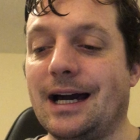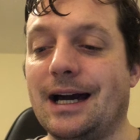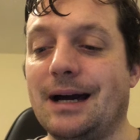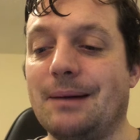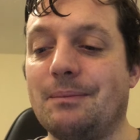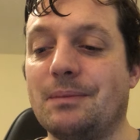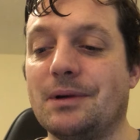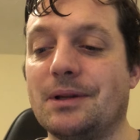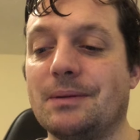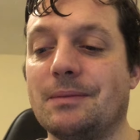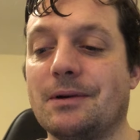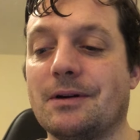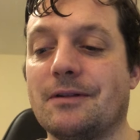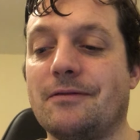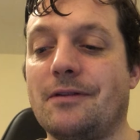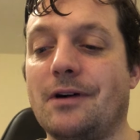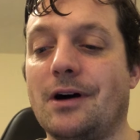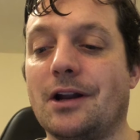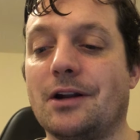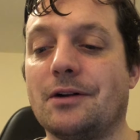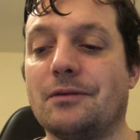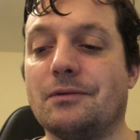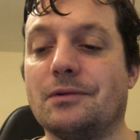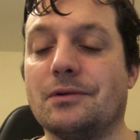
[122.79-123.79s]
But the
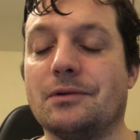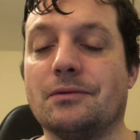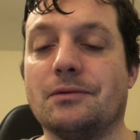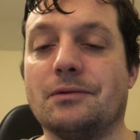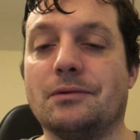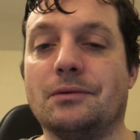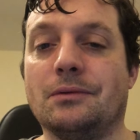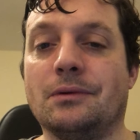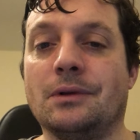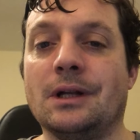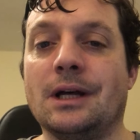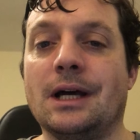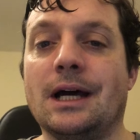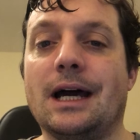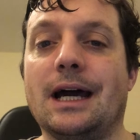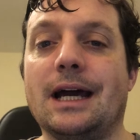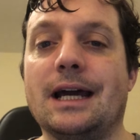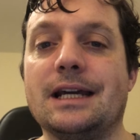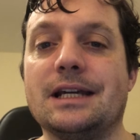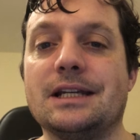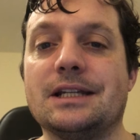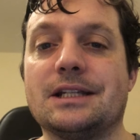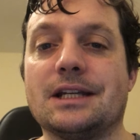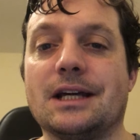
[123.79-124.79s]
McFarlane rule
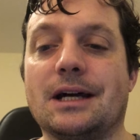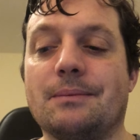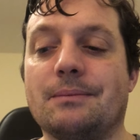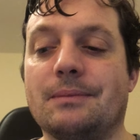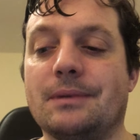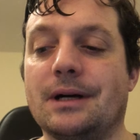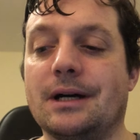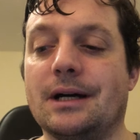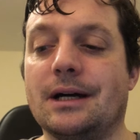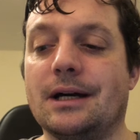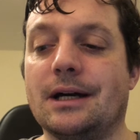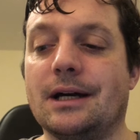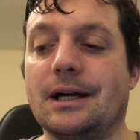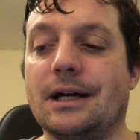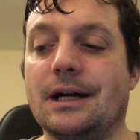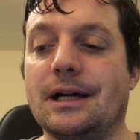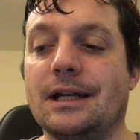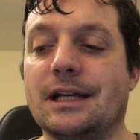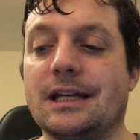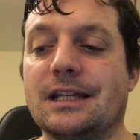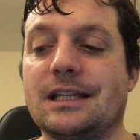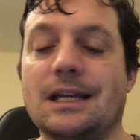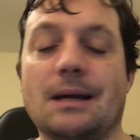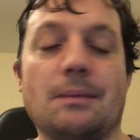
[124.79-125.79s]
is
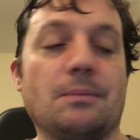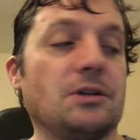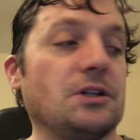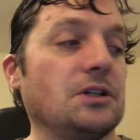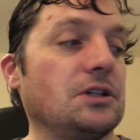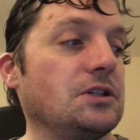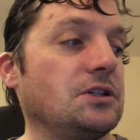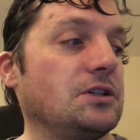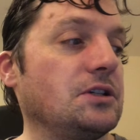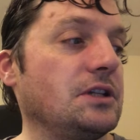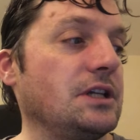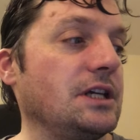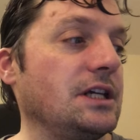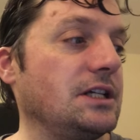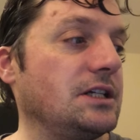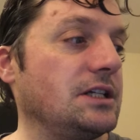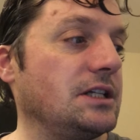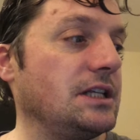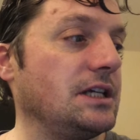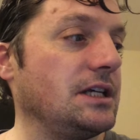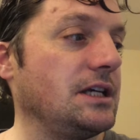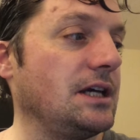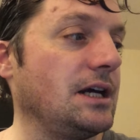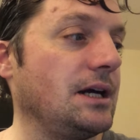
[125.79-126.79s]
an exception to
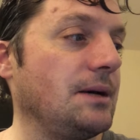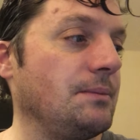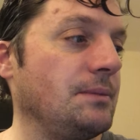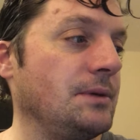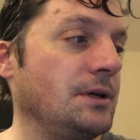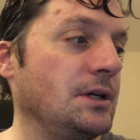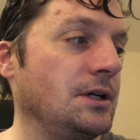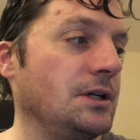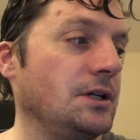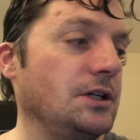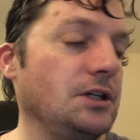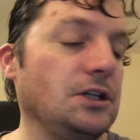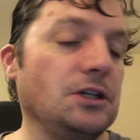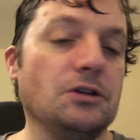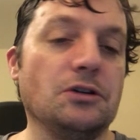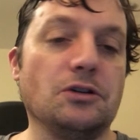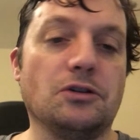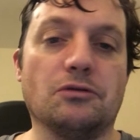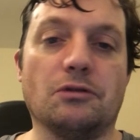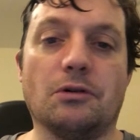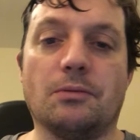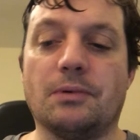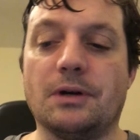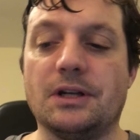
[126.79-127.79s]
the
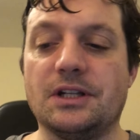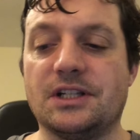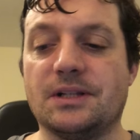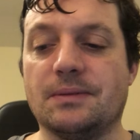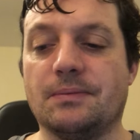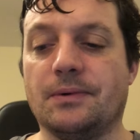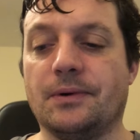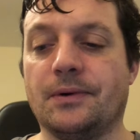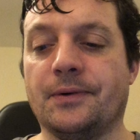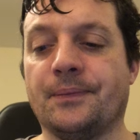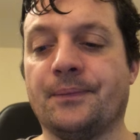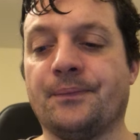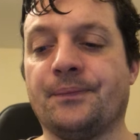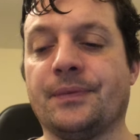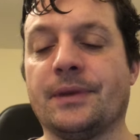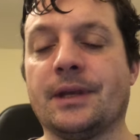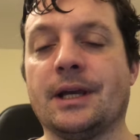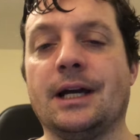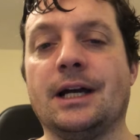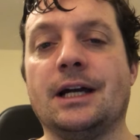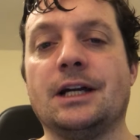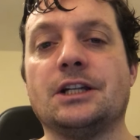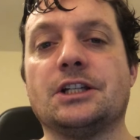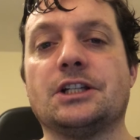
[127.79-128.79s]
usual principle.
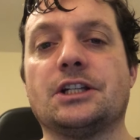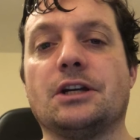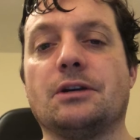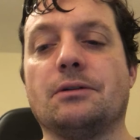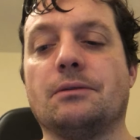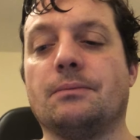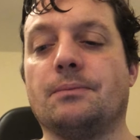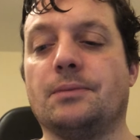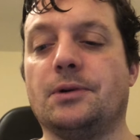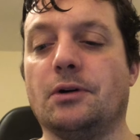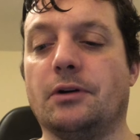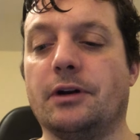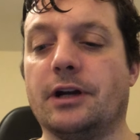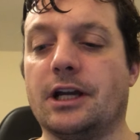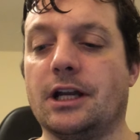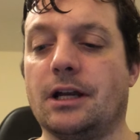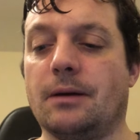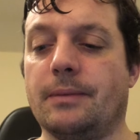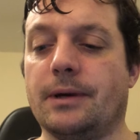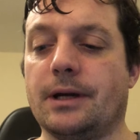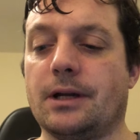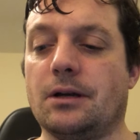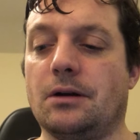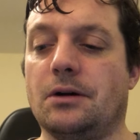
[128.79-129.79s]
So pure
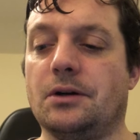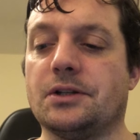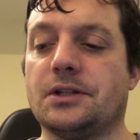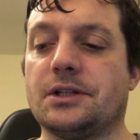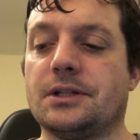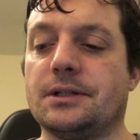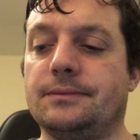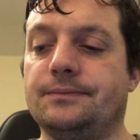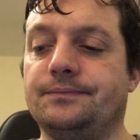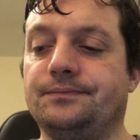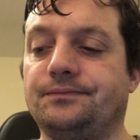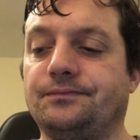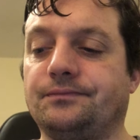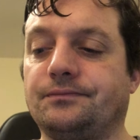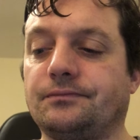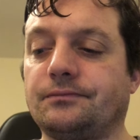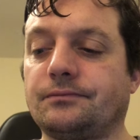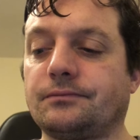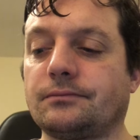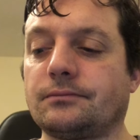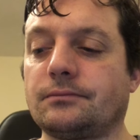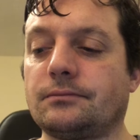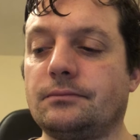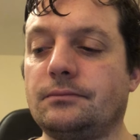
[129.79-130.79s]
economic loss.
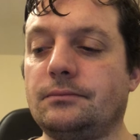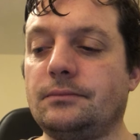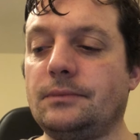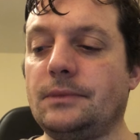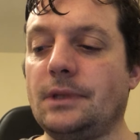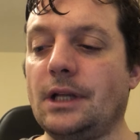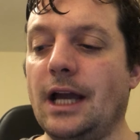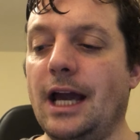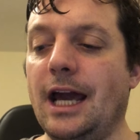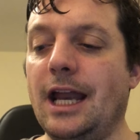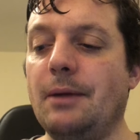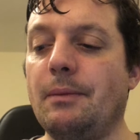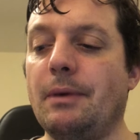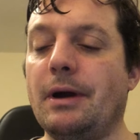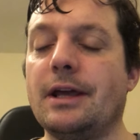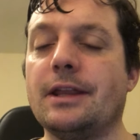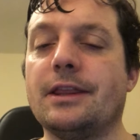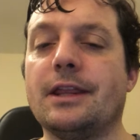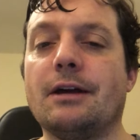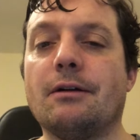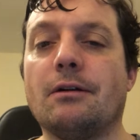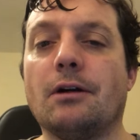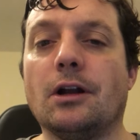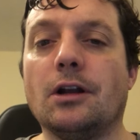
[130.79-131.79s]
Anyway,
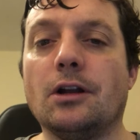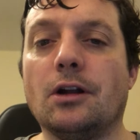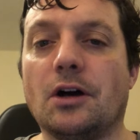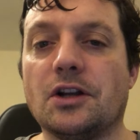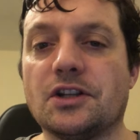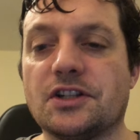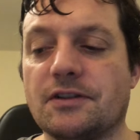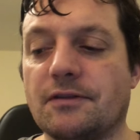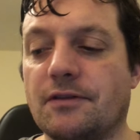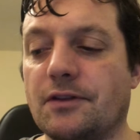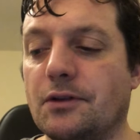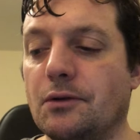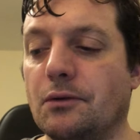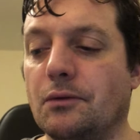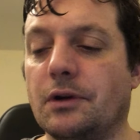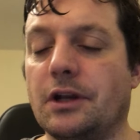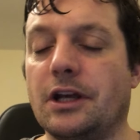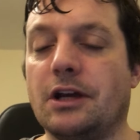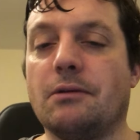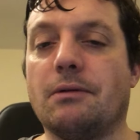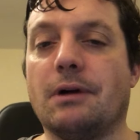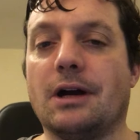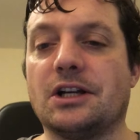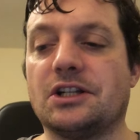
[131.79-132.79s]
there are lots of
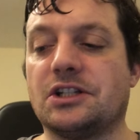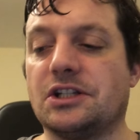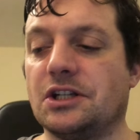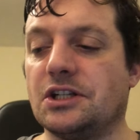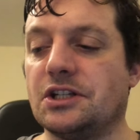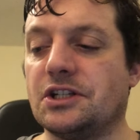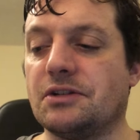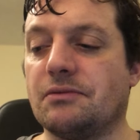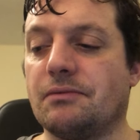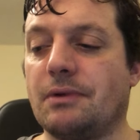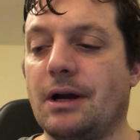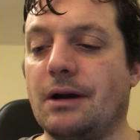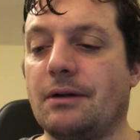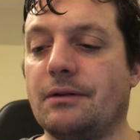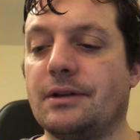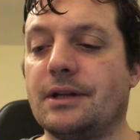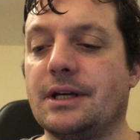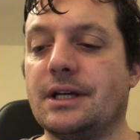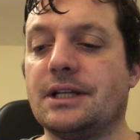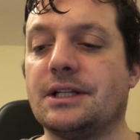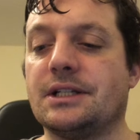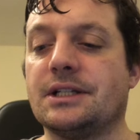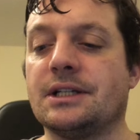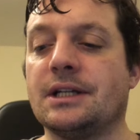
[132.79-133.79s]
thorny questions around
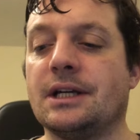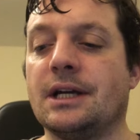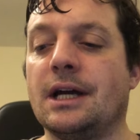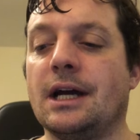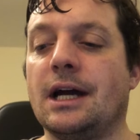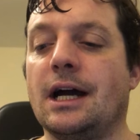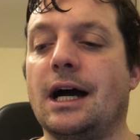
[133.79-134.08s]
this.